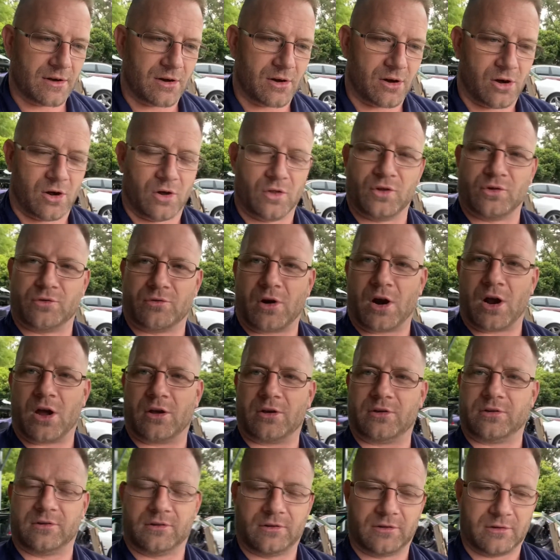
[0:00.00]
on the
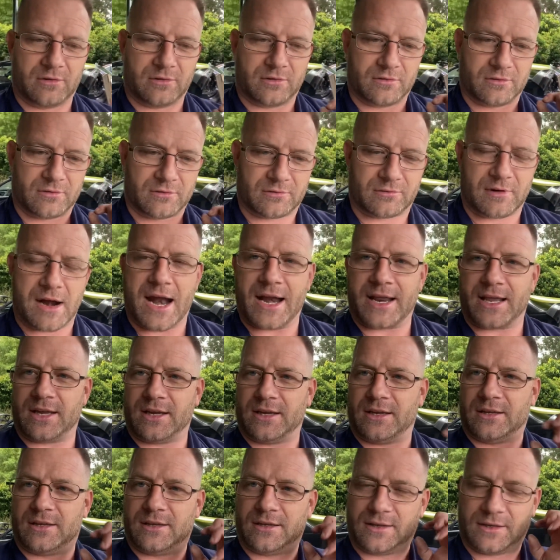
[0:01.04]
road,
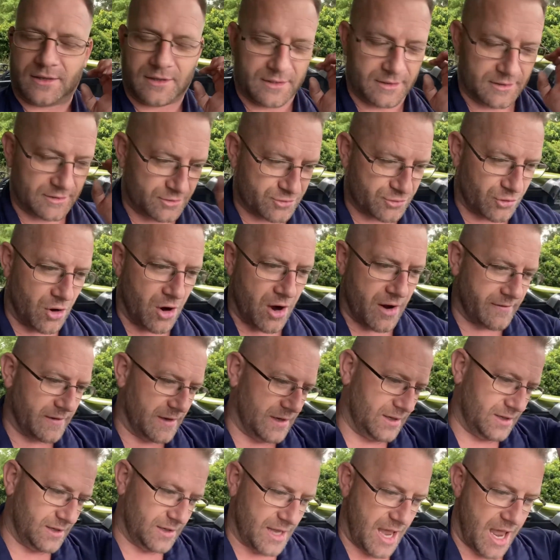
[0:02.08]
running,
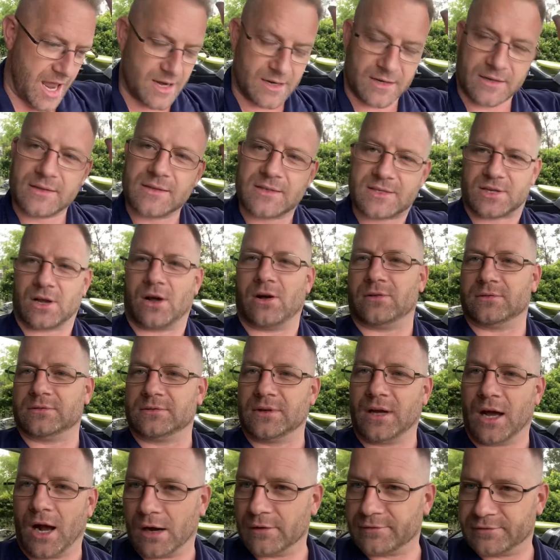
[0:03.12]
driving, and sold,
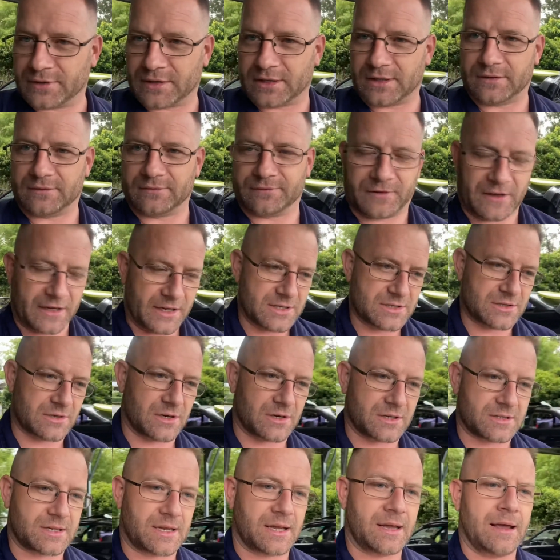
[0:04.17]
hopefully. Fingers
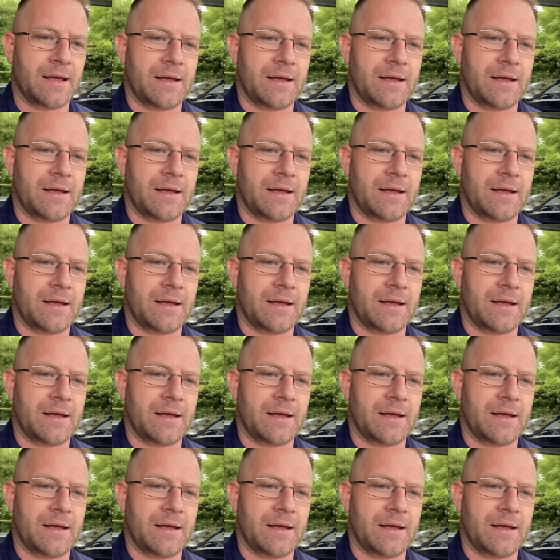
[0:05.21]
crossed.